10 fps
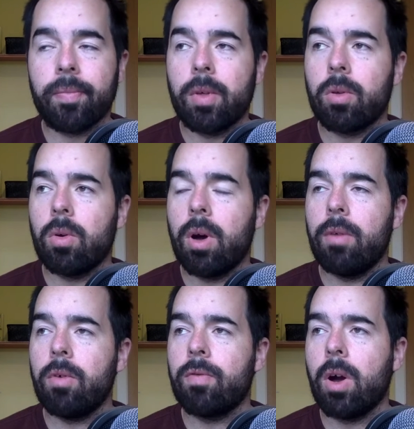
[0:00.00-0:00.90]
So
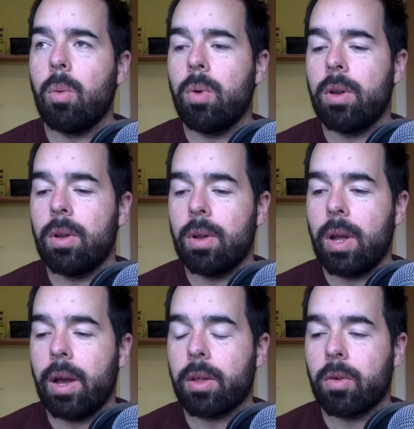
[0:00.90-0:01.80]
I've just found with,
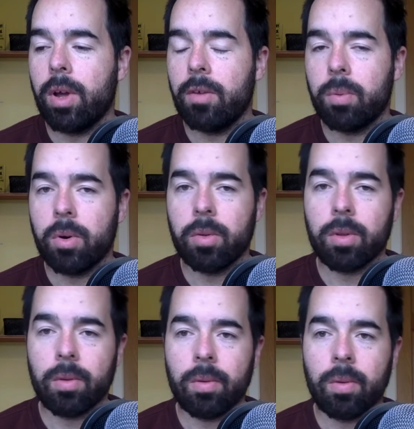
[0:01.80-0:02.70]
as a creative
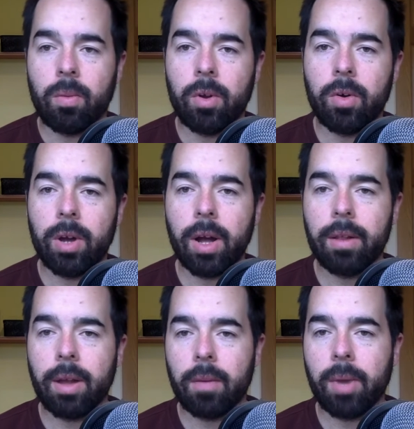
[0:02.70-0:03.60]
person, when you're
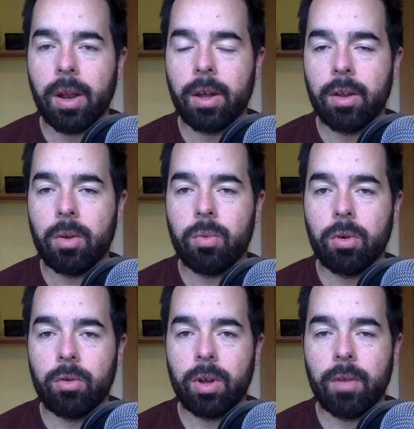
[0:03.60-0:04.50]
not dogmatic in your
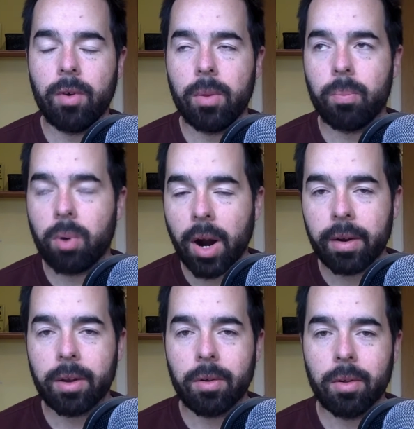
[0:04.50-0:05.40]
approach, in a very
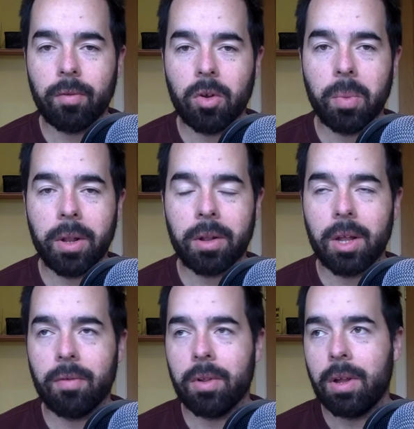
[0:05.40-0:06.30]
practical, fundamental
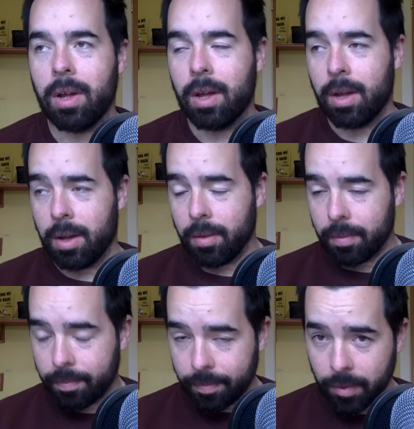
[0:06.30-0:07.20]
level,
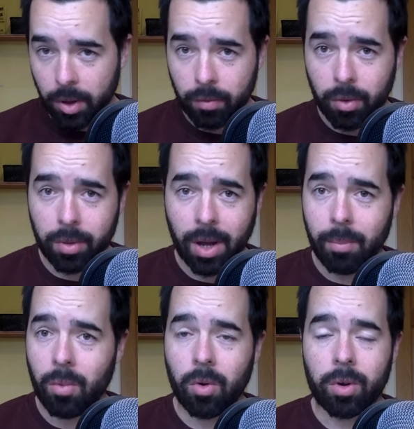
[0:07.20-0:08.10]
you've just got
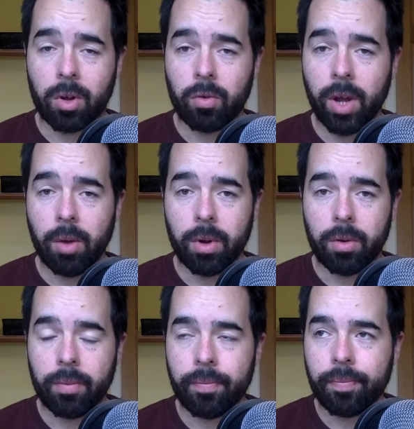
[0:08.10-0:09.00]
more to create with.